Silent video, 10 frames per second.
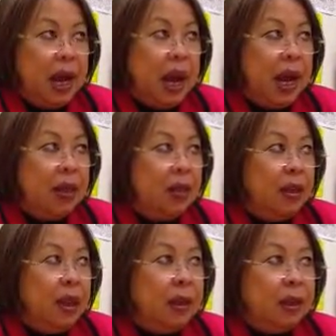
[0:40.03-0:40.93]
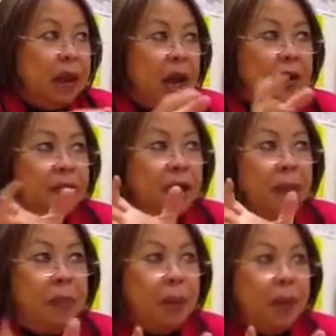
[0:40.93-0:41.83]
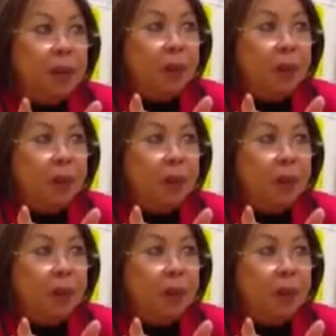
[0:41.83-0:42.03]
and it's kind of like a public